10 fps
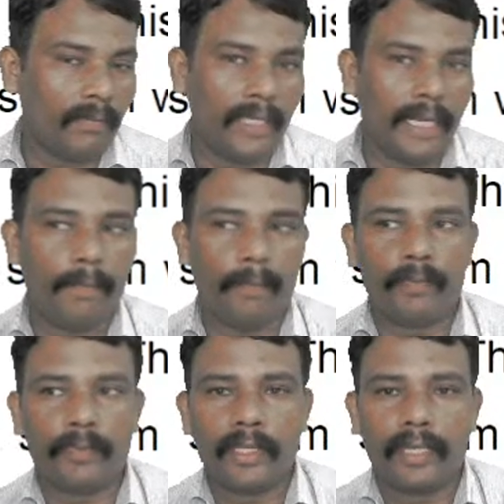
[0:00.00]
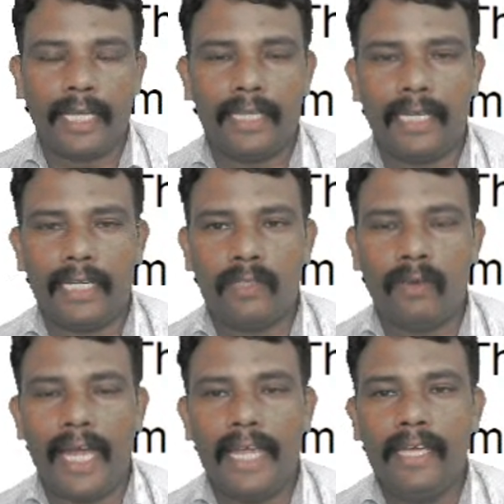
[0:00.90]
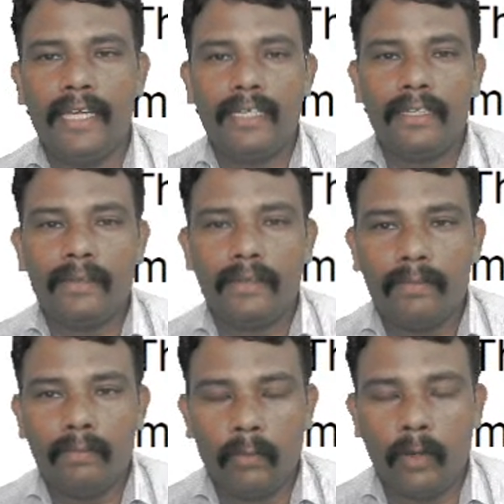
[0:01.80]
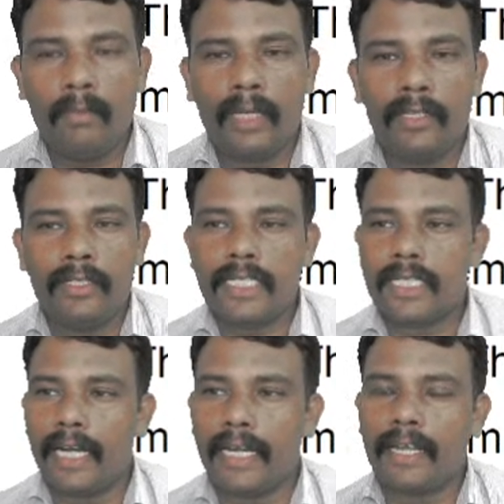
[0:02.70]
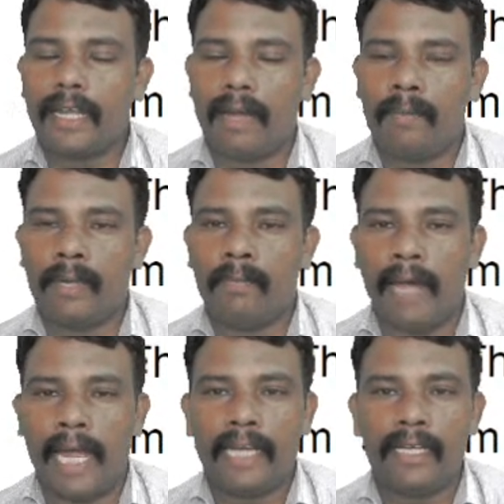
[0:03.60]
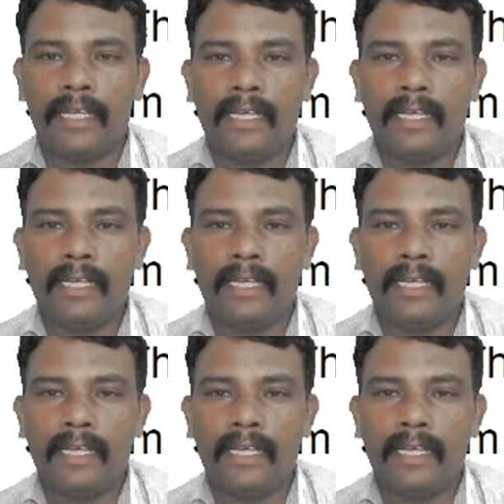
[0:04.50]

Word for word: of them and that is why Muhammad Yunus started Grameen Bank